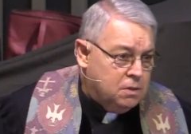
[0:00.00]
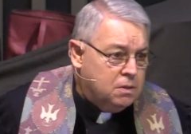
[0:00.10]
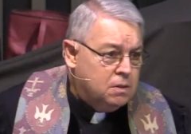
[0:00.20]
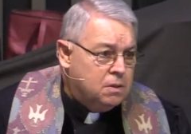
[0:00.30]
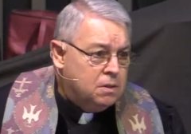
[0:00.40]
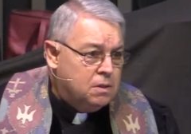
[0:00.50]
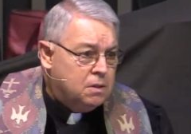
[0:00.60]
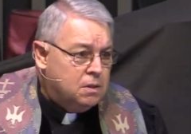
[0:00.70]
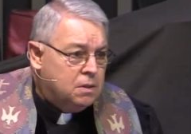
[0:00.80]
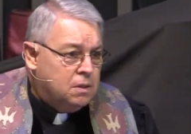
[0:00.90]

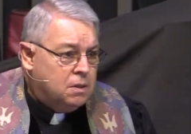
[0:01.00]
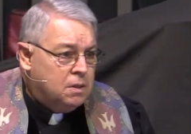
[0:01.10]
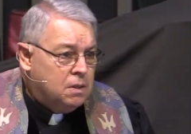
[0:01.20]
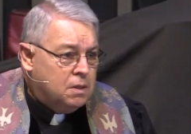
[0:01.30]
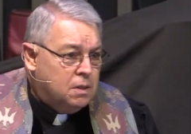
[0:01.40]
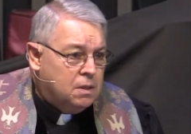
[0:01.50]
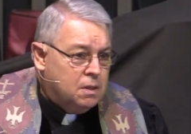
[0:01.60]
[no speech]